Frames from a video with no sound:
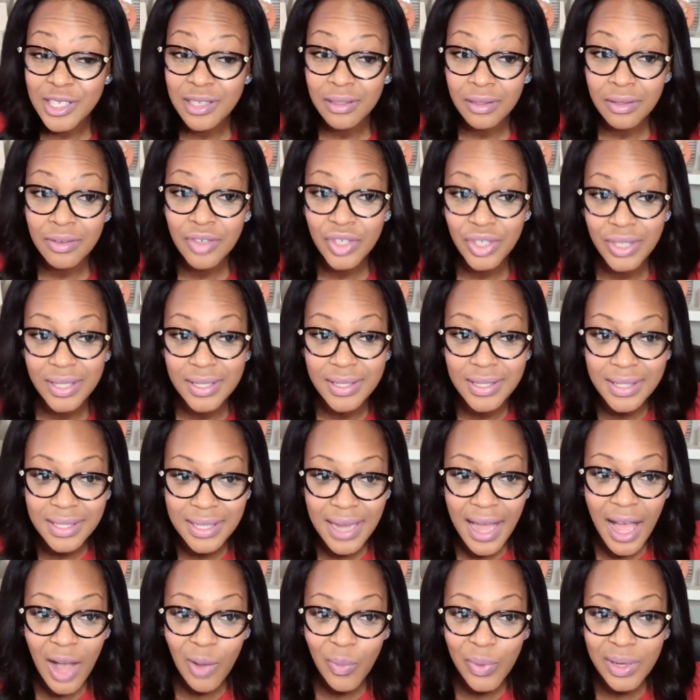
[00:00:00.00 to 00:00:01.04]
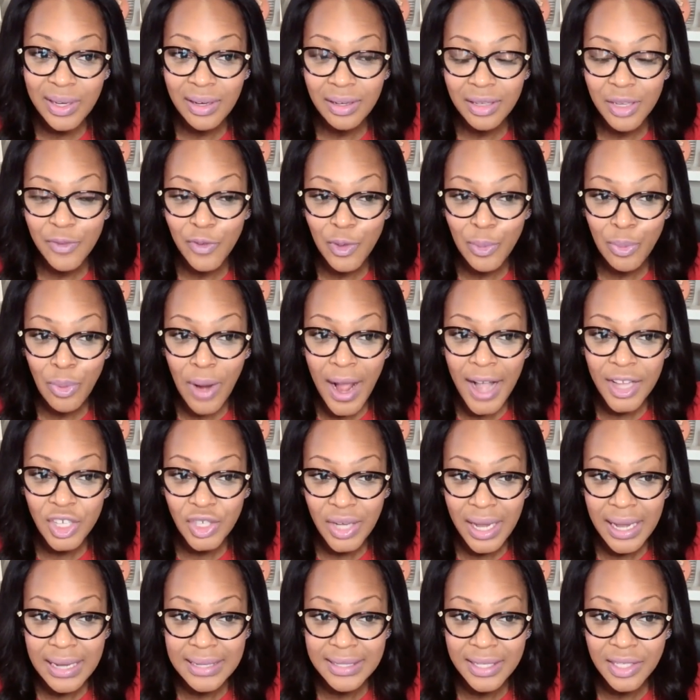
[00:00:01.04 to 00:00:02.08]
solutions to how we deliver
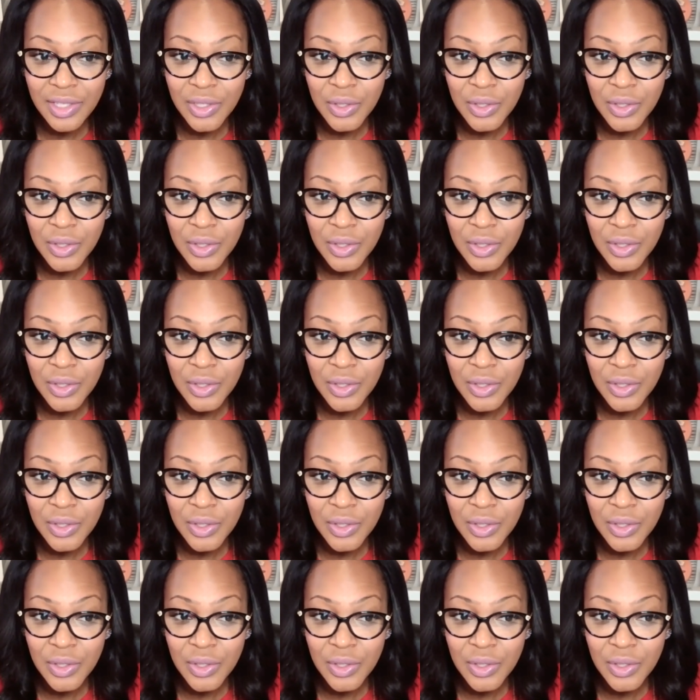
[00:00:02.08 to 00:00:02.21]
projects,